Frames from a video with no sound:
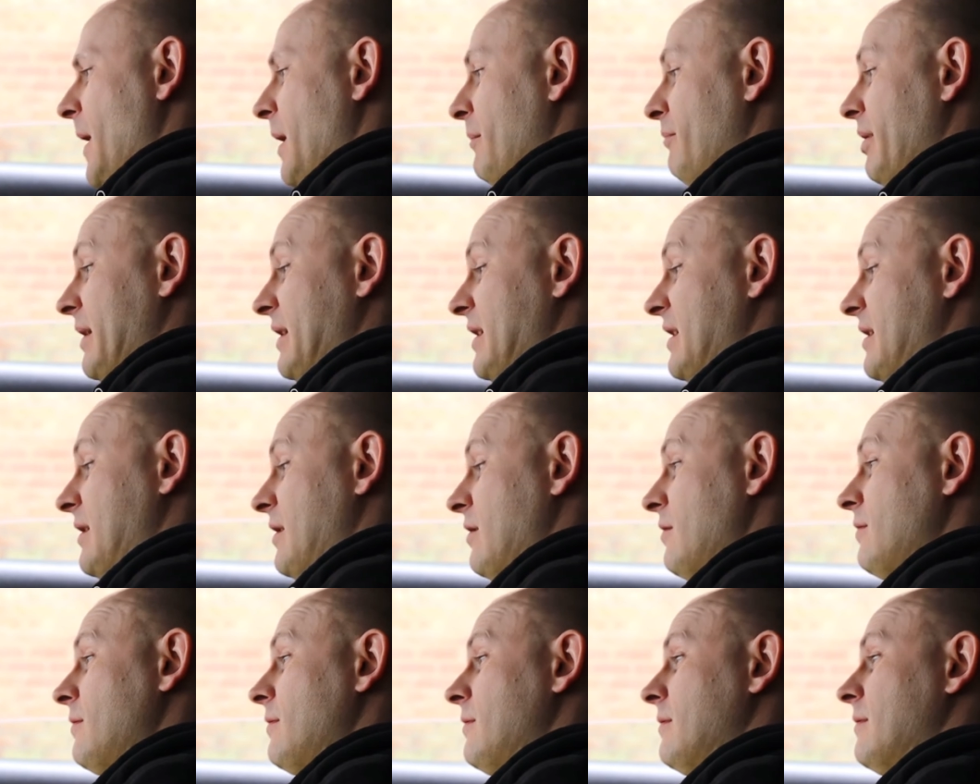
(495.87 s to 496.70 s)
But
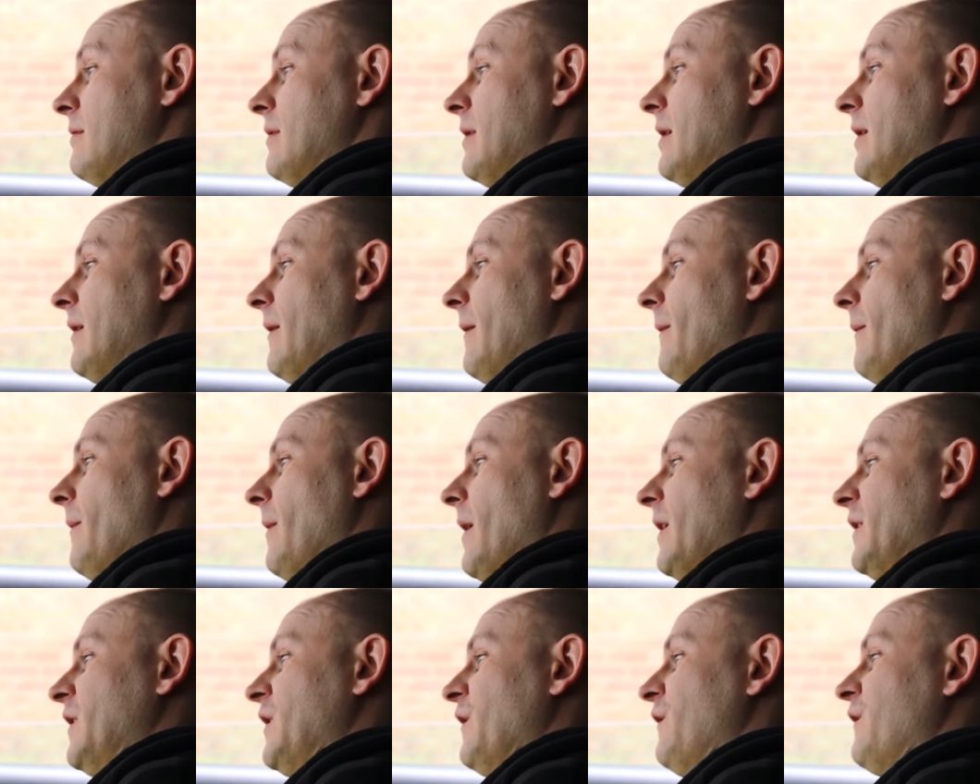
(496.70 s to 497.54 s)
soon
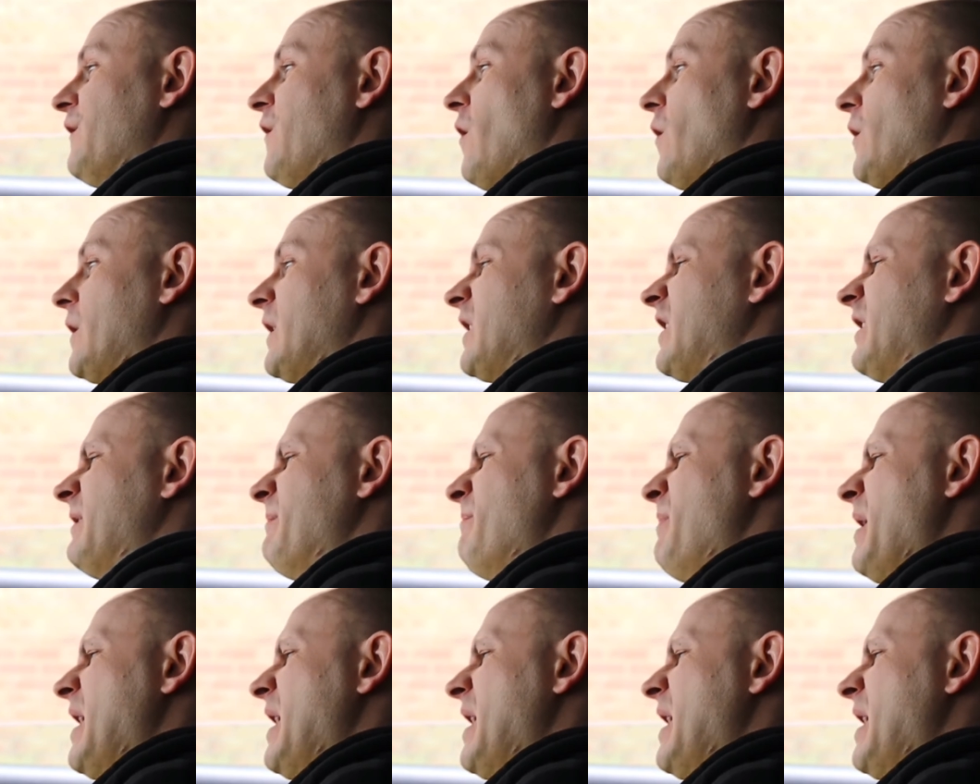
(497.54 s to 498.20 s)
the forest